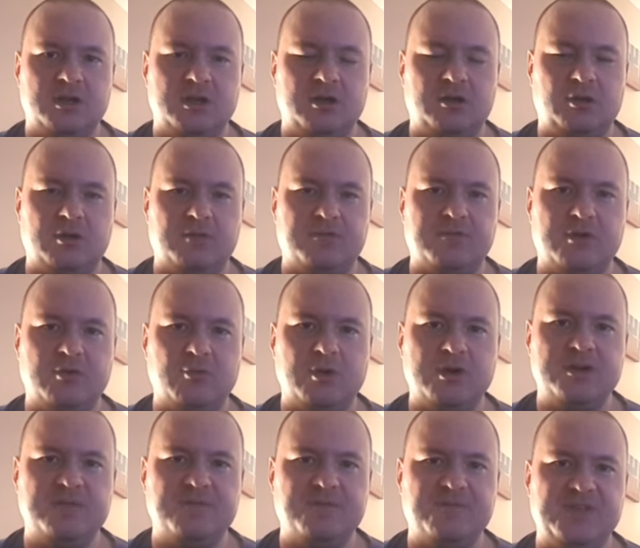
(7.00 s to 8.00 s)
Hello
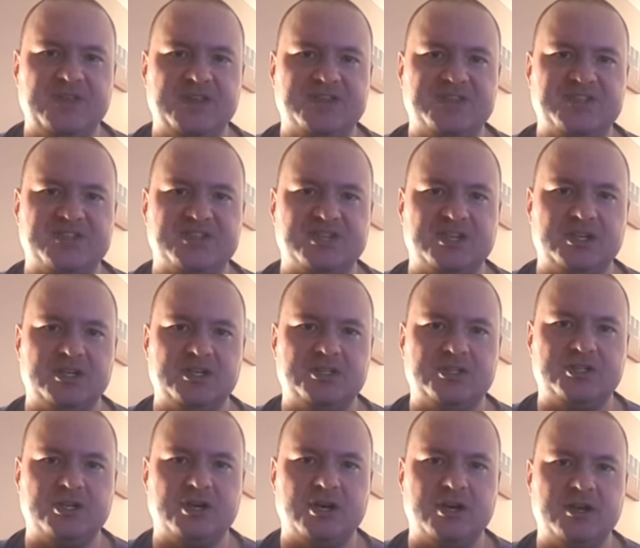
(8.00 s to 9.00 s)
everyone, it's uh,
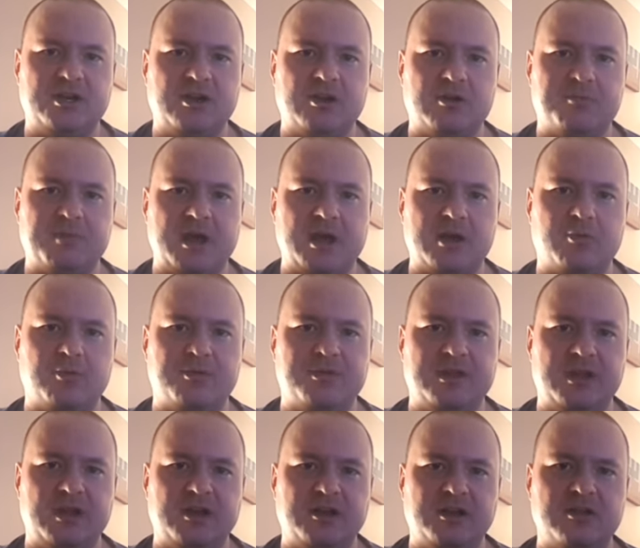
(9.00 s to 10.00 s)
Shawn here back with
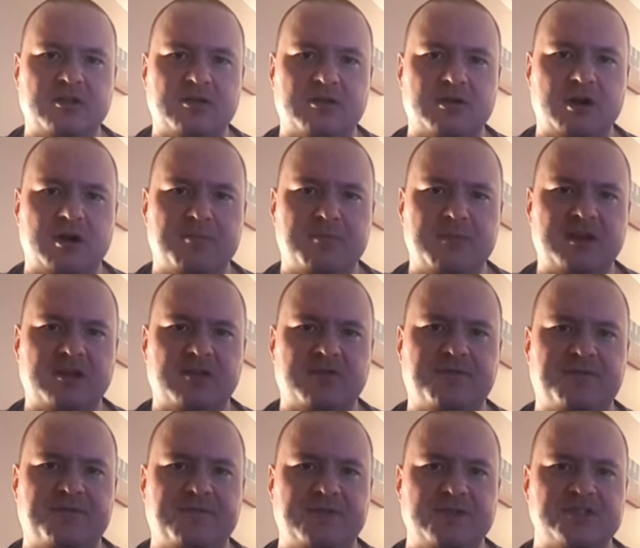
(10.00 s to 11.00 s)
the, another uh,
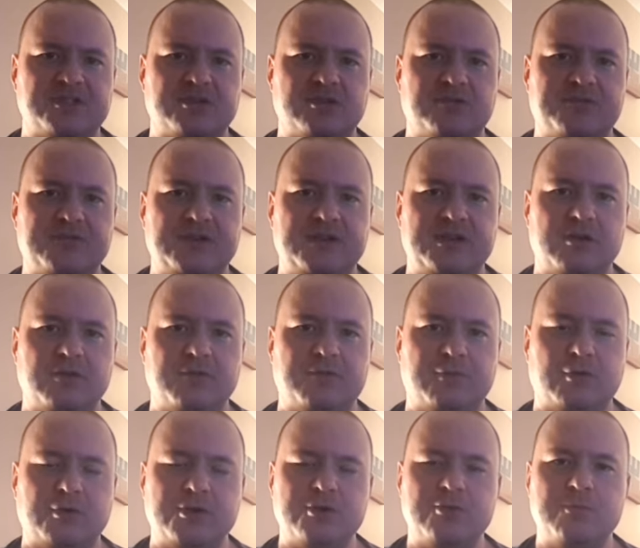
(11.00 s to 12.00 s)
metaphysical video
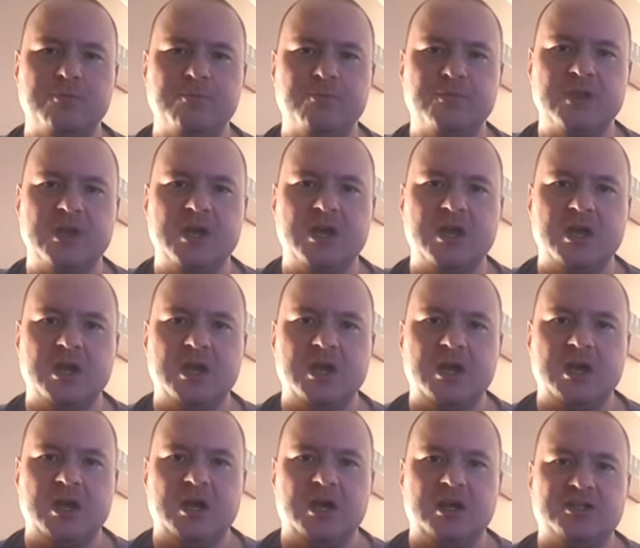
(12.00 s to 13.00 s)
for you.
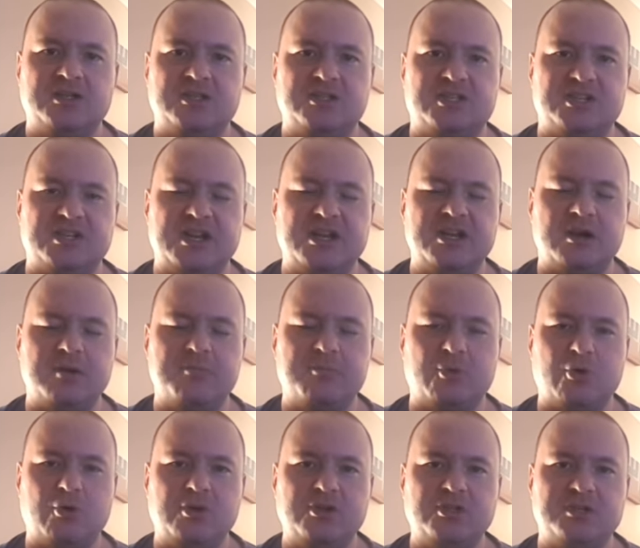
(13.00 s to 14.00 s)
Tonight I'm
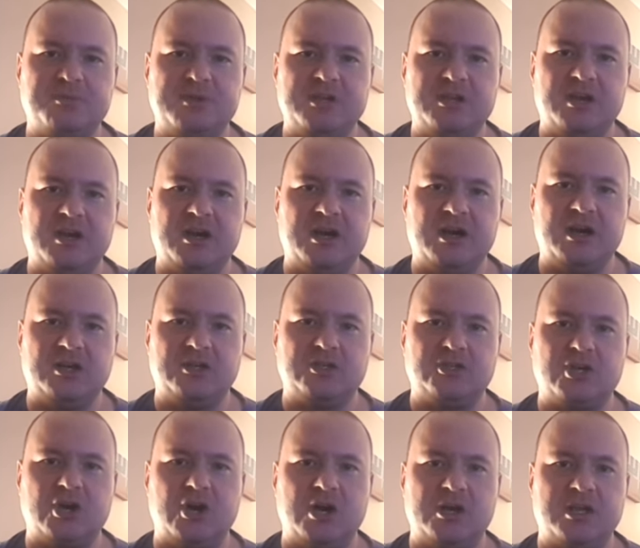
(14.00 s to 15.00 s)
going to be uh,
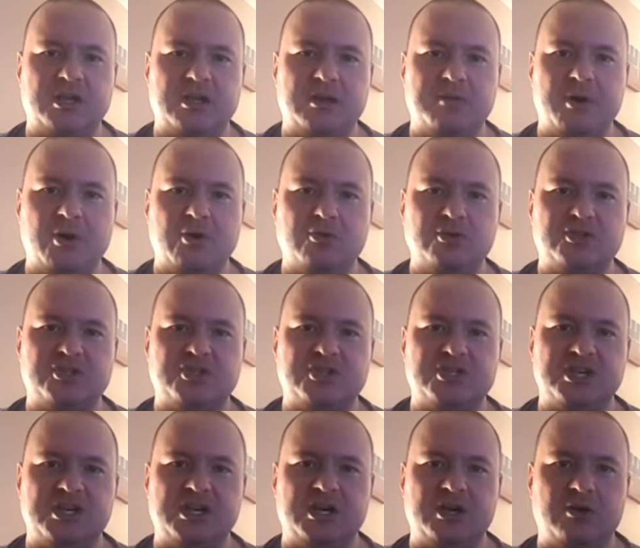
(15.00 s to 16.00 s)
talking about
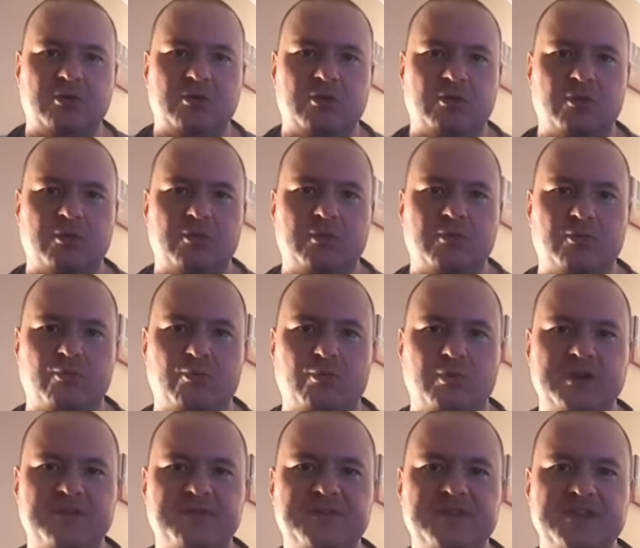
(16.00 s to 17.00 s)
uh,
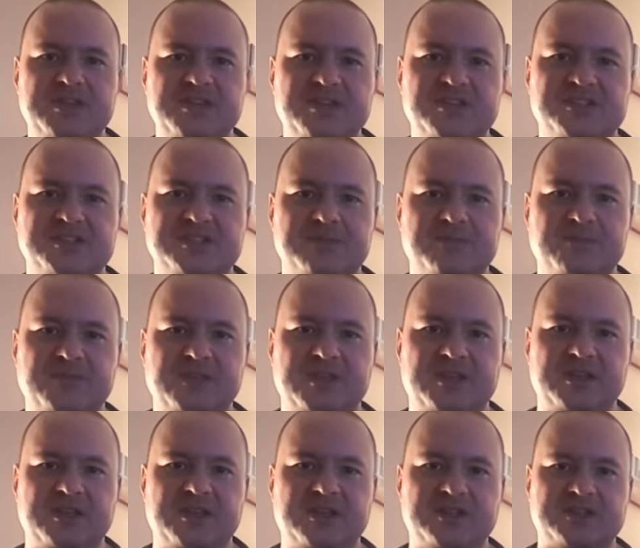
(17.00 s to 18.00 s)
one of these,
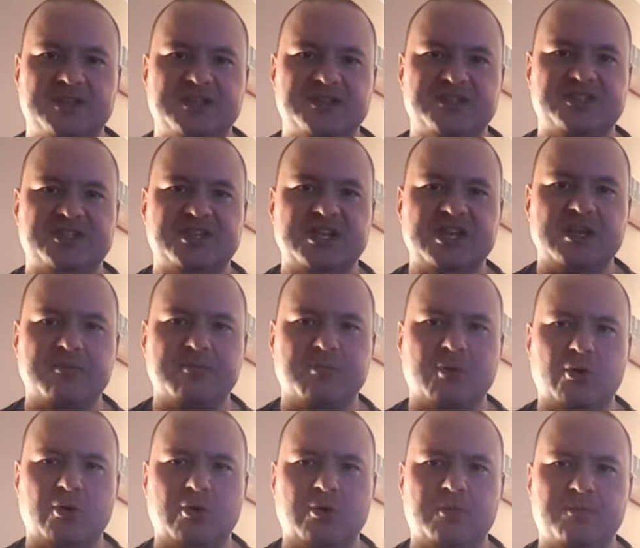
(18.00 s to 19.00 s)
a singing
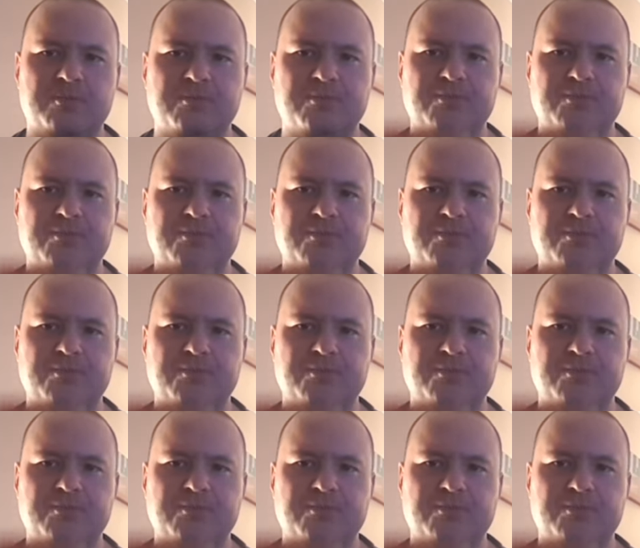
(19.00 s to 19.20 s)
bowl